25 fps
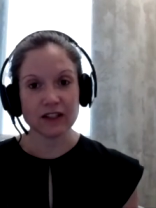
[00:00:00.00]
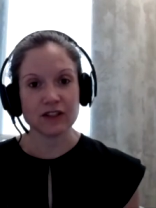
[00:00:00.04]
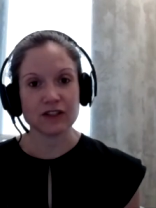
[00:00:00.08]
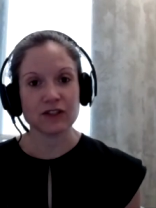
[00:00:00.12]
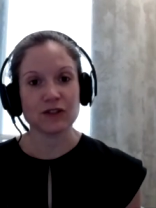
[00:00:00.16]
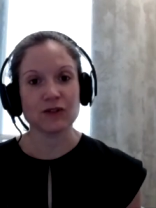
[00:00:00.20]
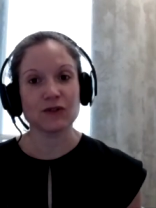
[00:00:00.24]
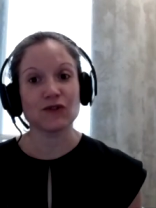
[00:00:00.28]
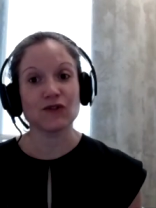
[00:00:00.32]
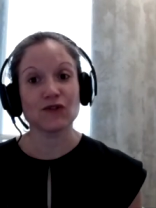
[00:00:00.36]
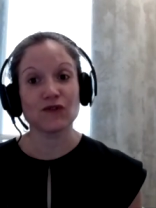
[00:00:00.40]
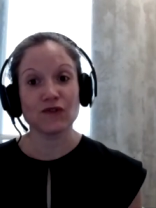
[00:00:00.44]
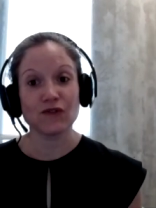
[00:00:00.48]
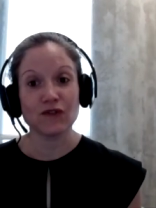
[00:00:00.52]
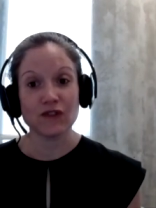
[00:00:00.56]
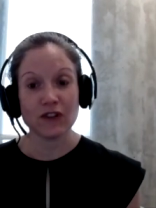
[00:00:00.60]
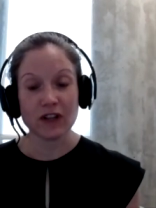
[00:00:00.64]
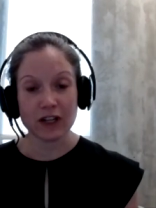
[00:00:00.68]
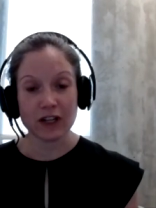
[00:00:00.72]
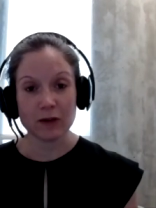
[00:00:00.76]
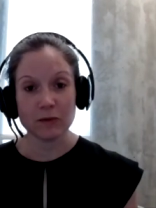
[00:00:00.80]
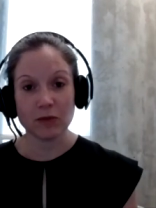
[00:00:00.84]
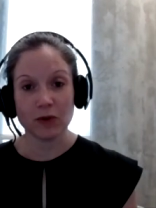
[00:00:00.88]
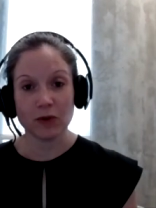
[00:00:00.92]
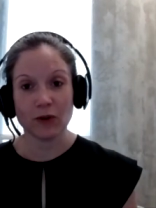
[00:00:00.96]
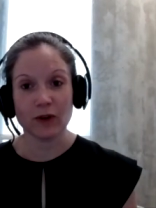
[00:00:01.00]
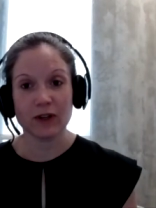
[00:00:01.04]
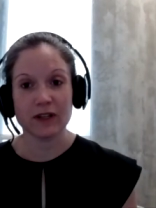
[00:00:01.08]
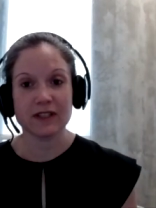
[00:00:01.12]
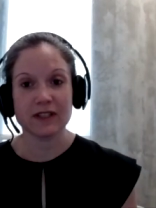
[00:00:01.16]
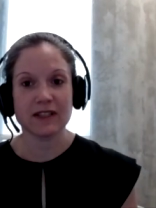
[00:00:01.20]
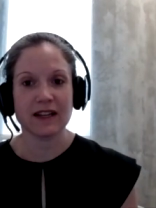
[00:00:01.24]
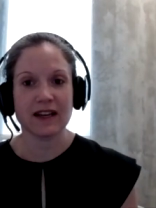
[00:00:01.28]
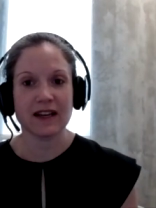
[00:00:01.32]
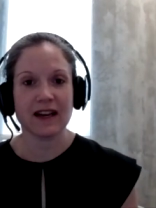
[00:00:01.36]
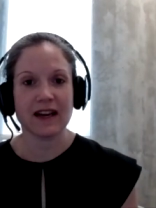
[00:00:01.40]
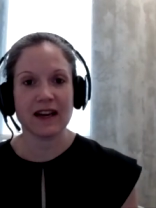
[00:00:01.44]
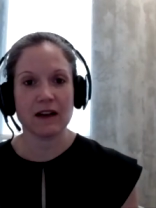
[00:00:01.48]
So it's very important
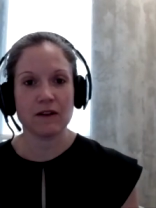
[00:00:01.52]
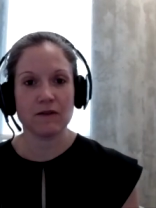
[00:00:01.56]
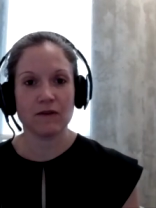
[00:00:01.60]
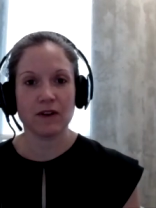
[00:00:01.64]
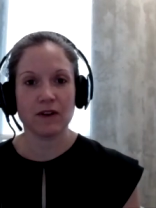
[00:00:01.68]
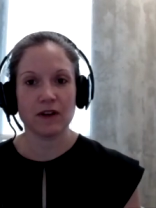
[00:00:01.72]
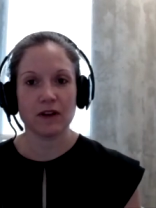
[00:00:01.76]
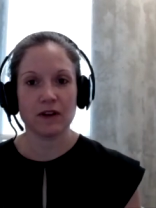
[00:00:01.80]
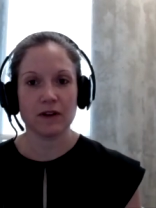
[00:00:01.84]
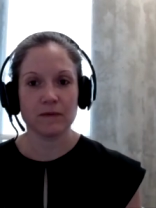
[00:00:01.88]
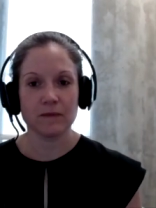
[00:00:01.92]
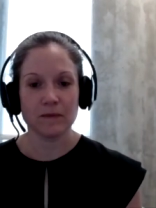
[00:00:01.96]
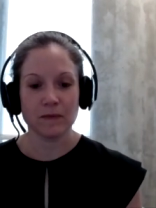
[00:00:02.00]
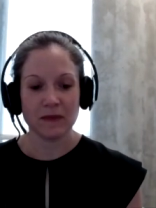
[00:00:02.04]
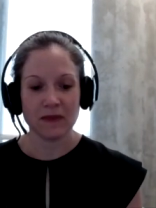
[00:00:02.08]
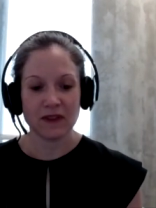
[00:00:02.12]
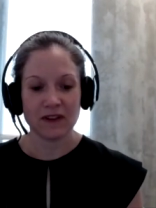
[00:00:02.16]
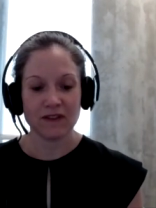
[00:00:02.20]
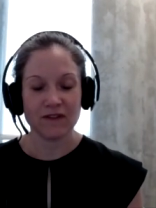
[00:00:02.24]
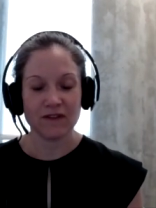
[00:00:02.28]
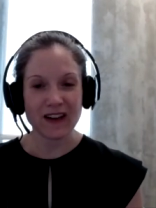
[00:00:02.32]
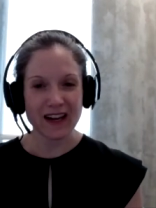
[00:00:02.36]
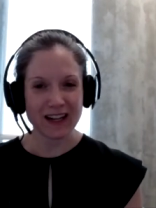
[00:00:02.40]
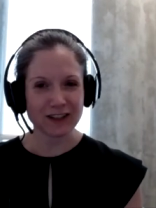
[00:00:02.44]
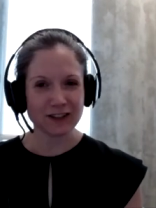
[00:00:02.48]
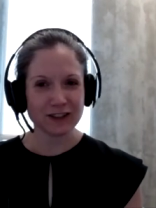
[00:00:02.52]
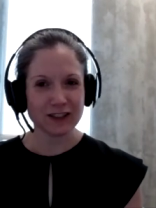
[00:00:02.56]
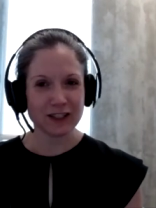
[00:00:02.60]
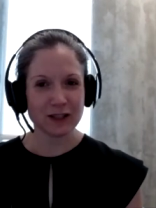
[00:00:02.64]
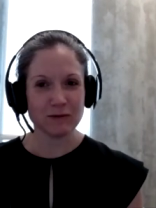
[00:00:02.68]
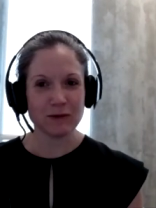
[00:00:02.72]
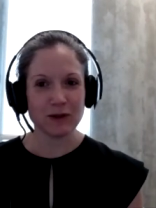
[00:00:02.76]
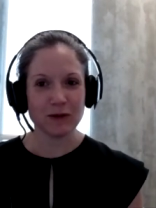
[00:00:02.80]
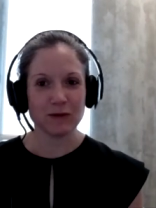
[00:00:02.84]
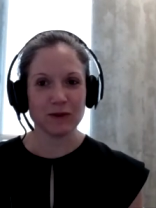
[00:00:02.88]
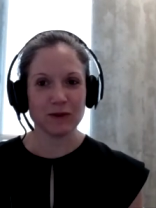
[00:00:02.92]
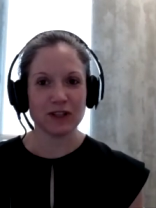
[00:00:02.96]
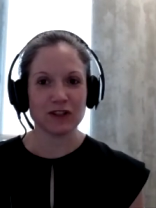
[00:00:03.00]
to have a faculty
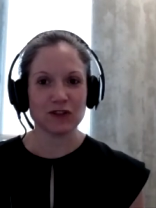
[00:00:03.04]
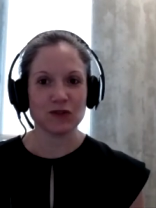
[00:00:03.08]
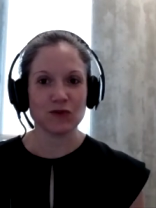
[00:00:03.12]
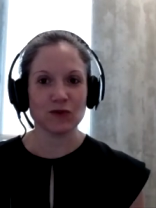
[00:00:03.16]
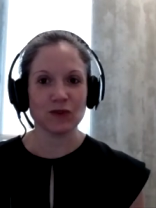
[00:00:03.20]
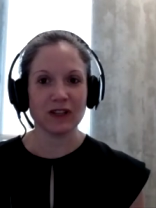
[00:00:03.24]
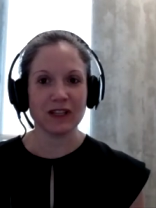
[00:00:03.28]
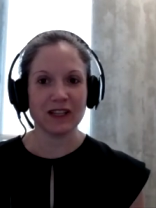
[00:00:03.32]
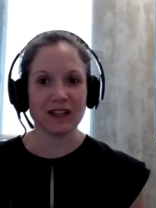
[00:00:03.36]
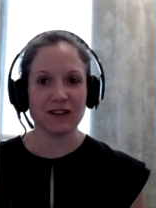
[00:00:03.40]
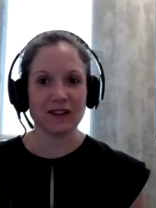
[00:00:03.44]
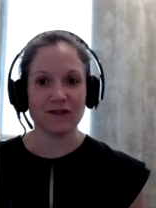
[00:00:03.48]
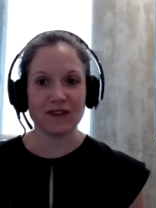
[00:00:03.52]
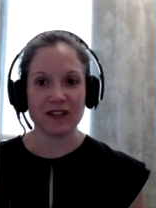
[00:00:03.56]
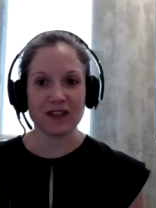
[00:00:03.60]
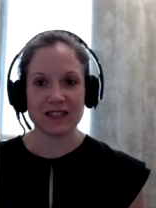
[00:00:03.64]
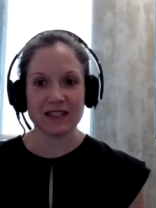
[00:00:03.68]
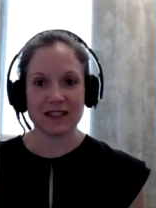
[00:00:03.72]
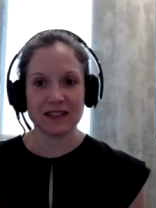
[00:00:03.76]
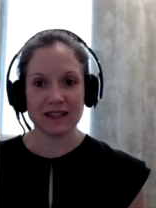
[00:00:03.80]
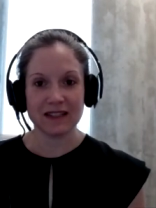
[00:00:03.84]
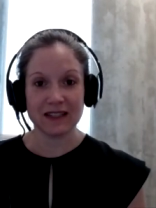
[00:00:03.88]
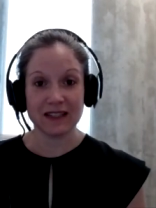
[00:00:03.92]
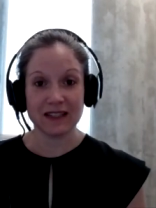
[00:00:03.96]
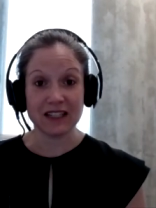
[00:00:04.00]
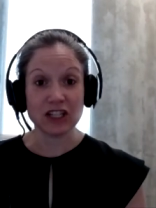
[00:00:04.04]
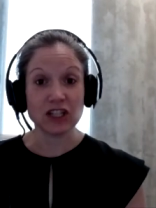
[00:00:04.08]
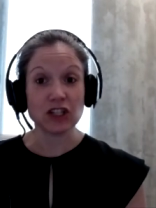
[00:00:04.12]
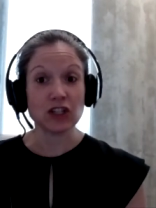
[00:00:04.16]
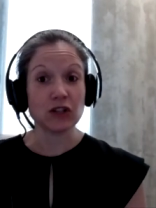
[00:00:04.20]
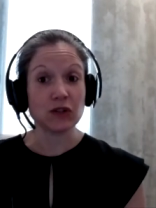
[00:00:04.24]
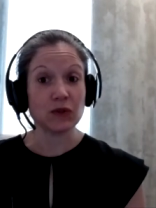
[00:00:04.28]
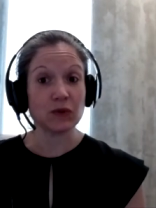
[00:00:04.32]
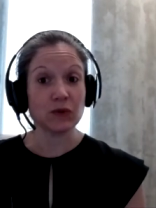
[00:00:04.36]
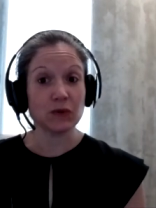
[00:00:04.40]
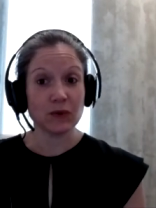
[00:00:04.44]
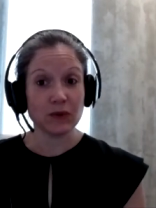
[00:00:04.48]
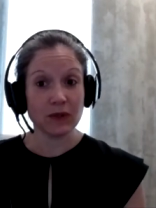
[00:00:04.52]
member that's really invested in
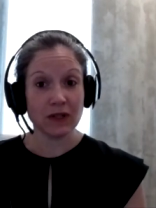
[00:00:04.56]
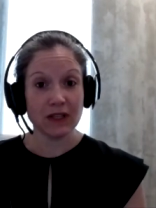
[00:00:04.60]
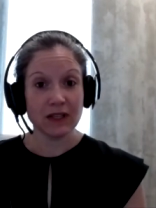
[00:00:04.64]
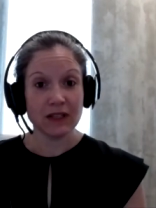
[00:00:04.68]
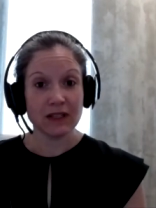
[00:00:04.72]
you,